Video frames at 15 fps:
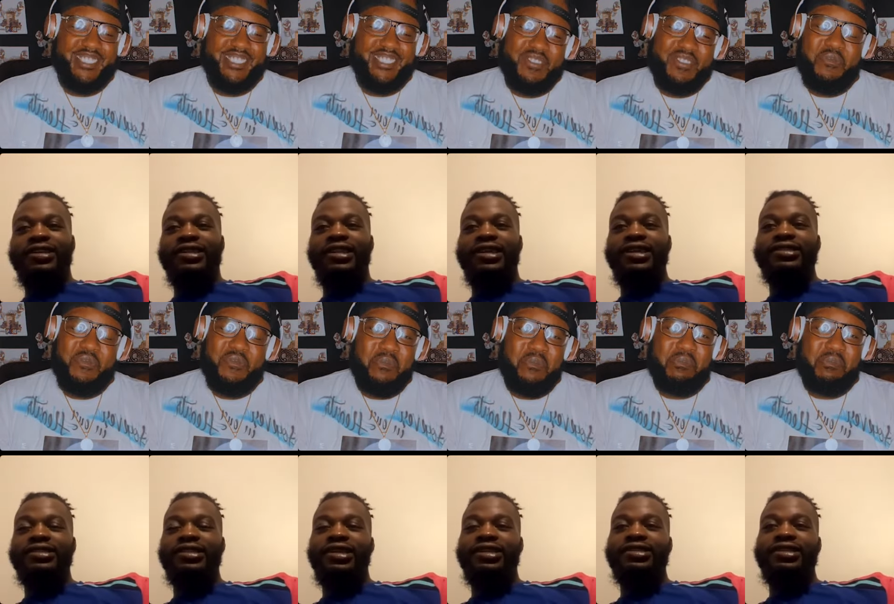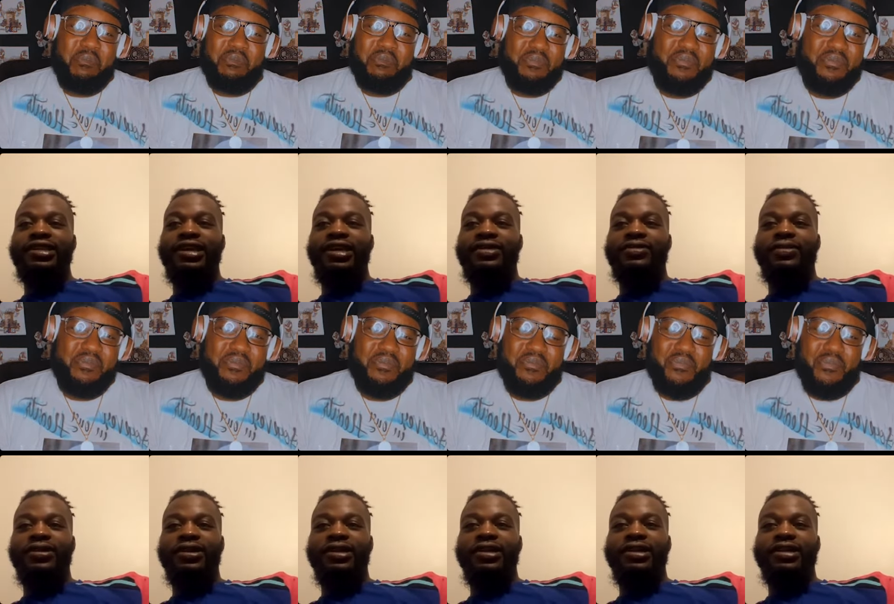Speaker 1: that's that's like one
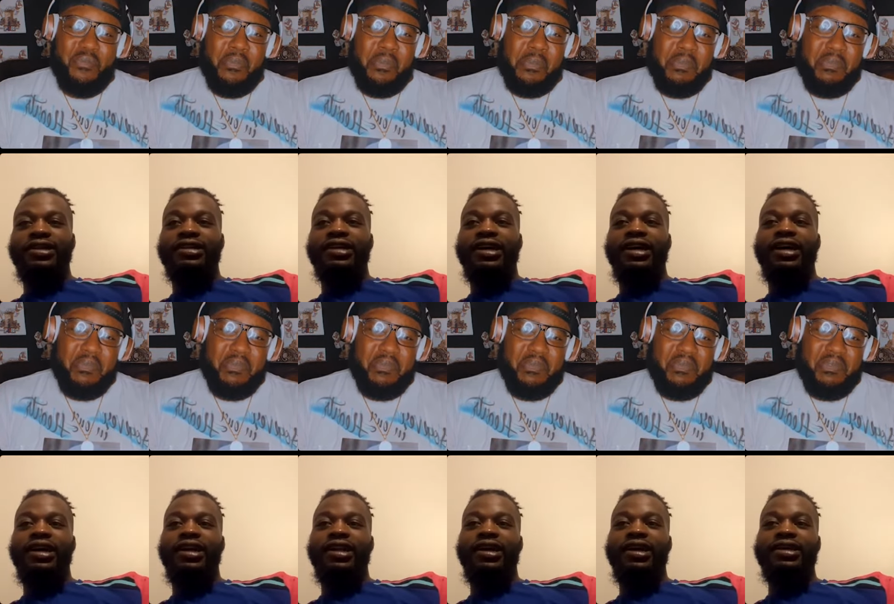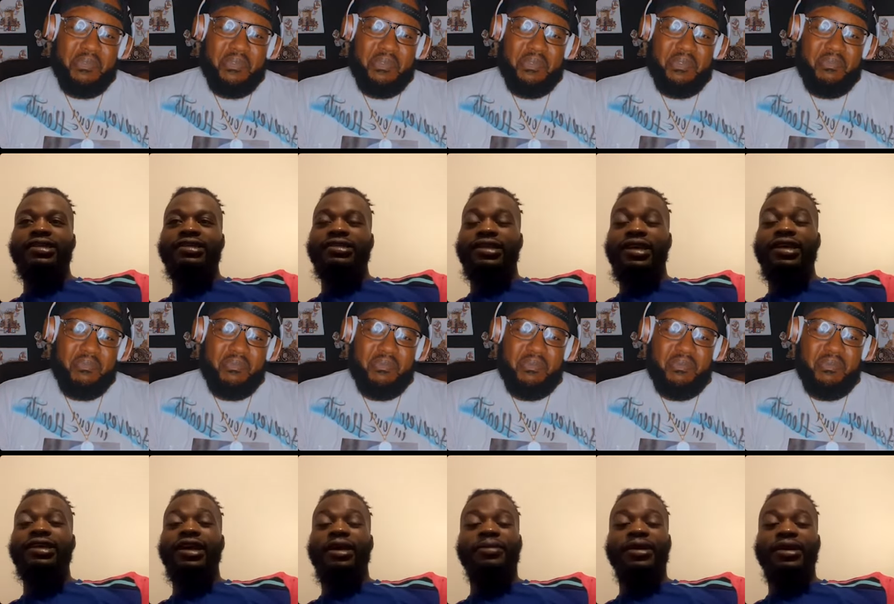of the, the highlights. That
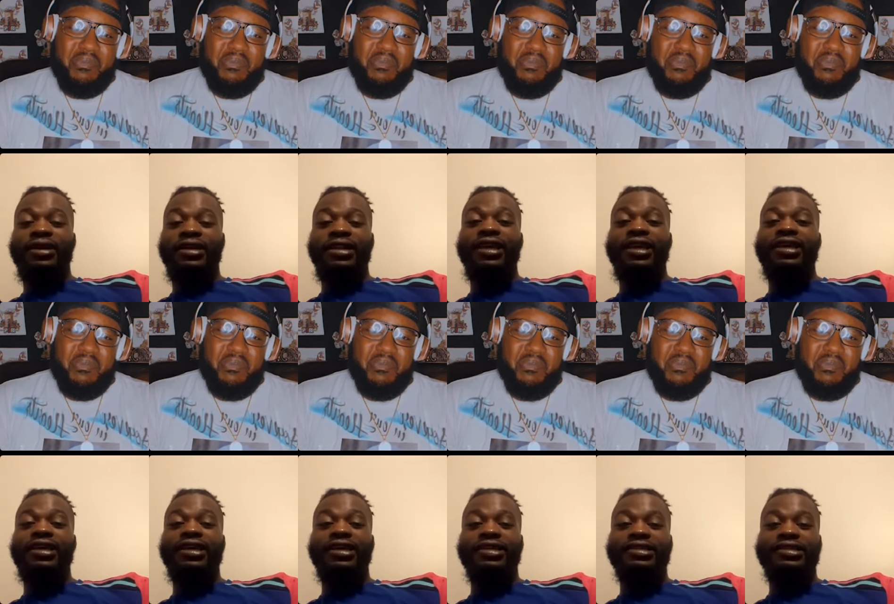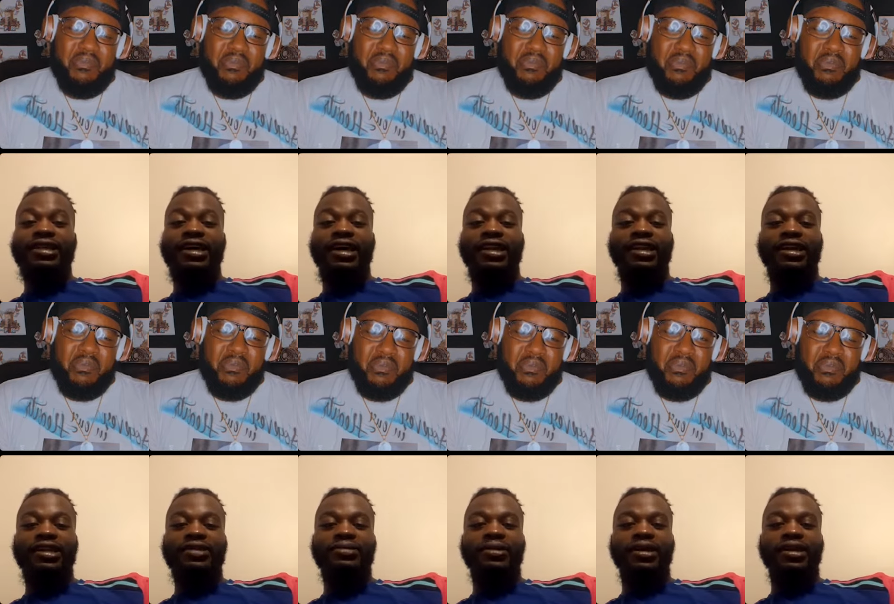I mean, that is the highlight
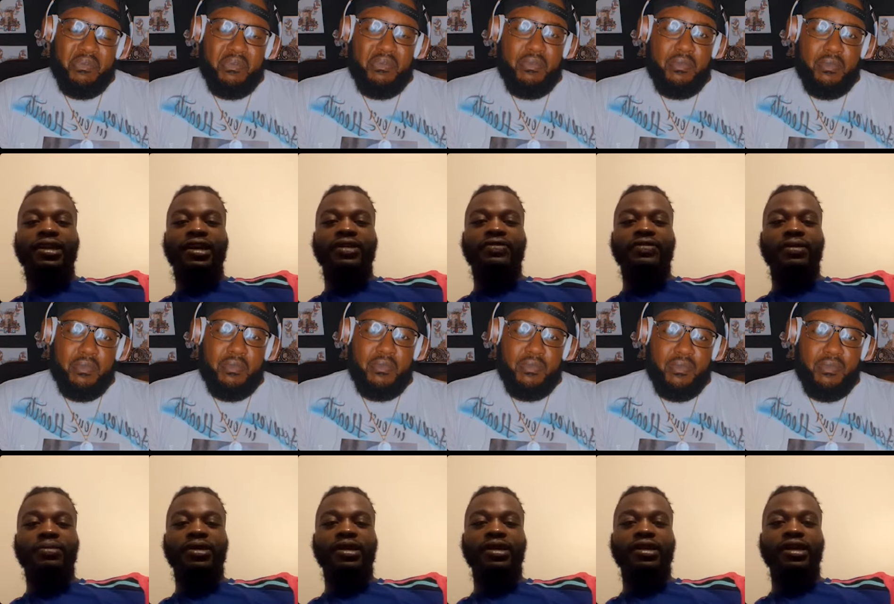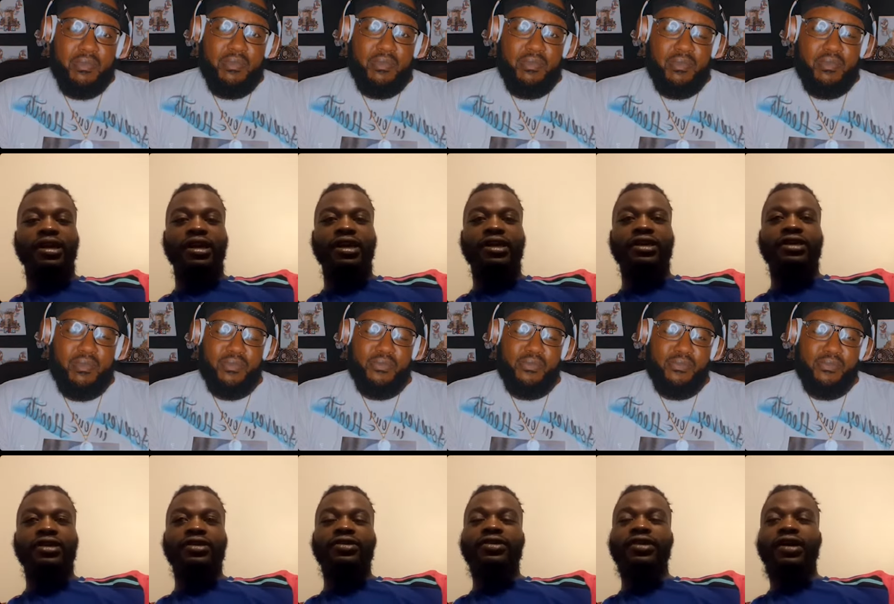of my life. I mean, like
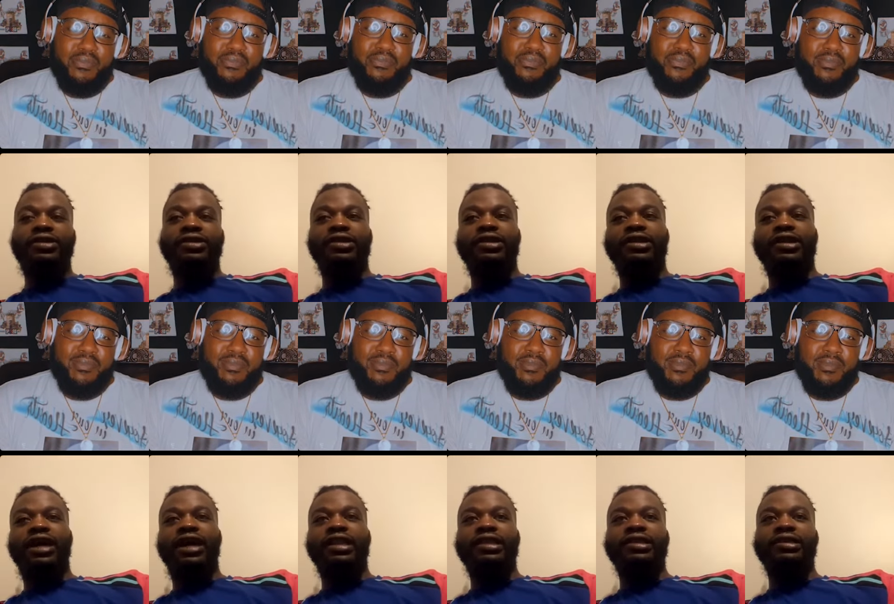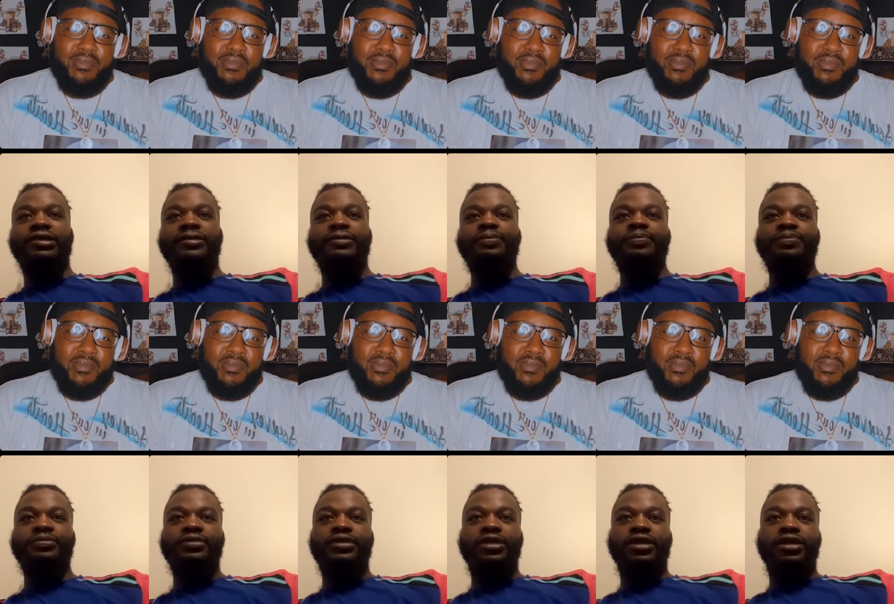you got to think Ali
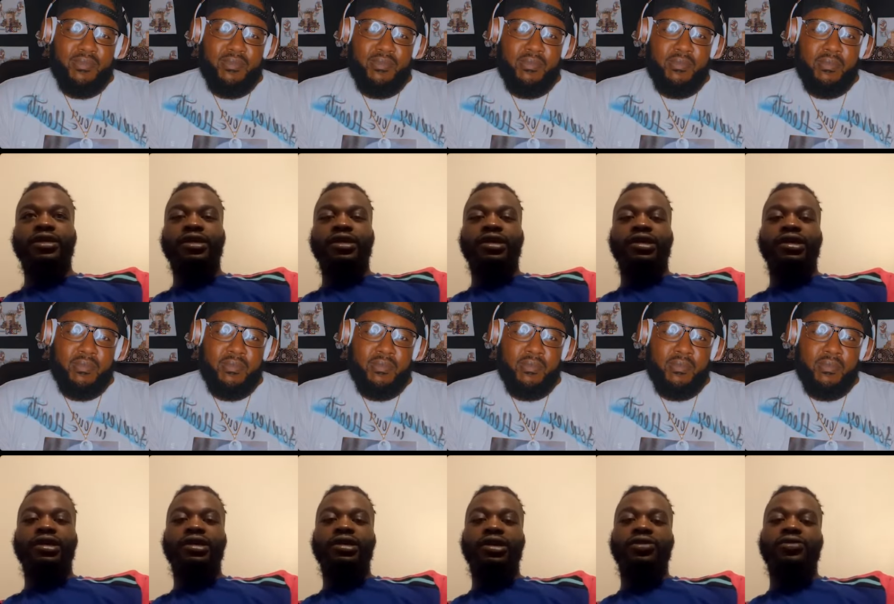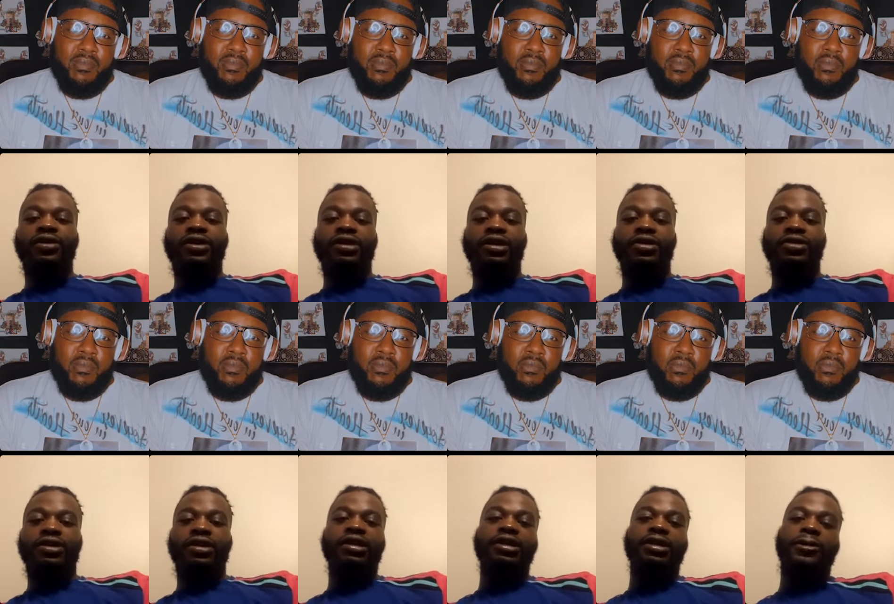he he wasn't
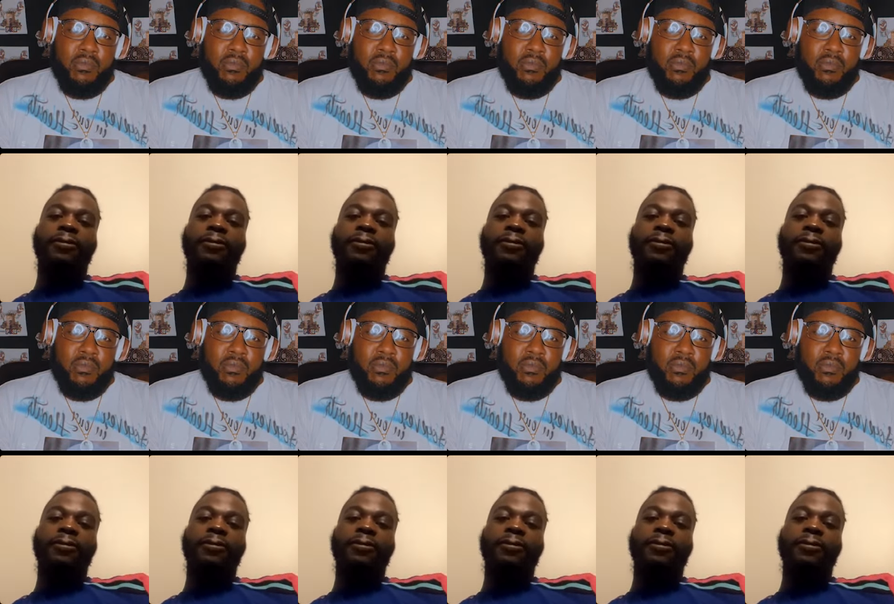only